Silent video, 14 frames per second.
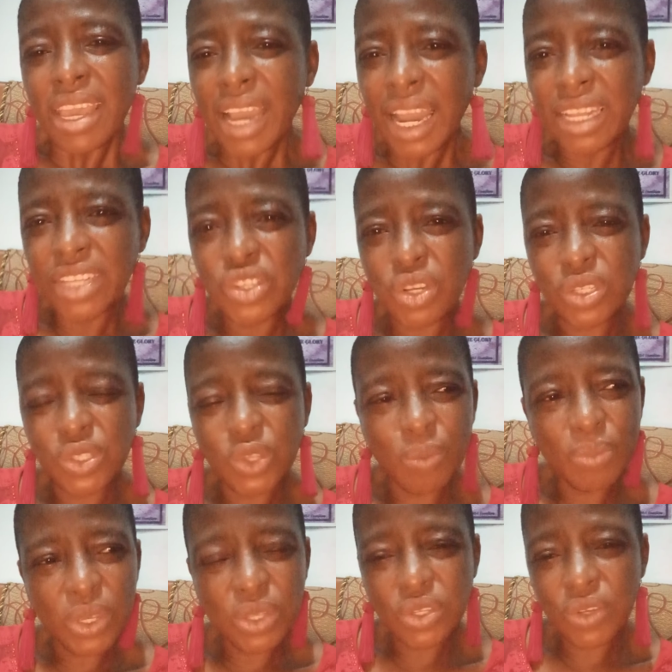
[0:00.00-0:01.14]
And it's just so
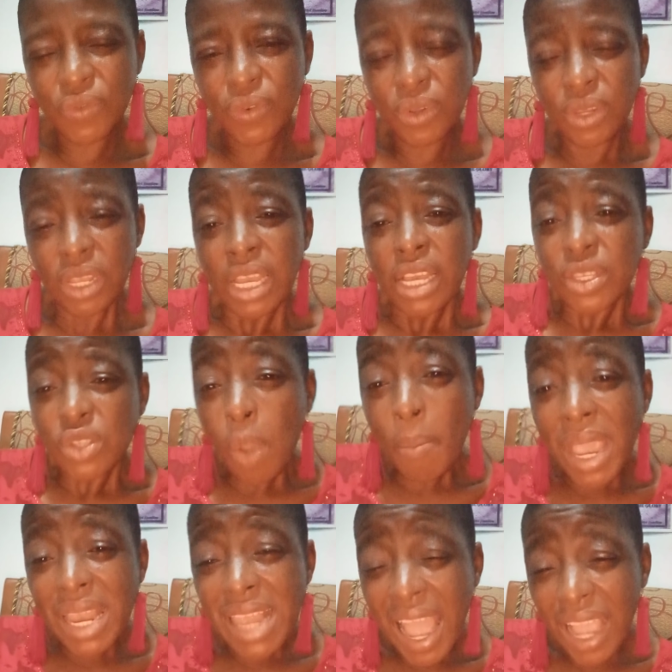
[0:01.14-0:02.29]
beautiful. So
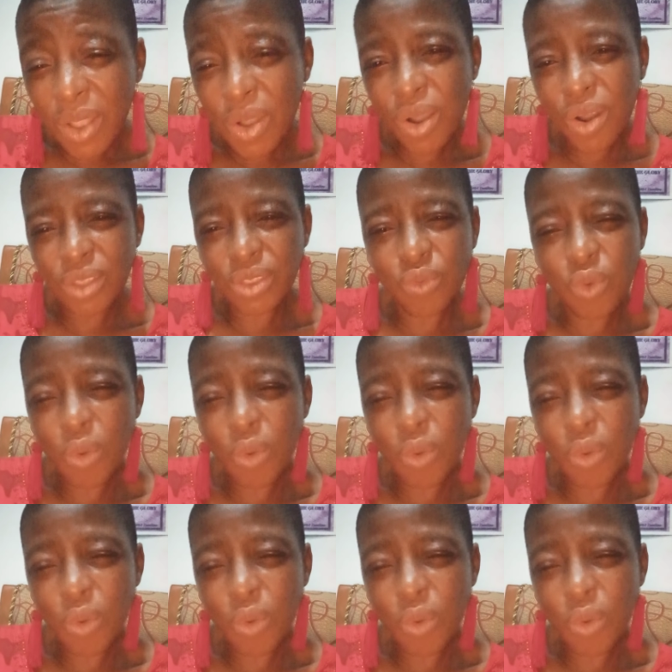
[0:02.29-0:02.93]
may that God,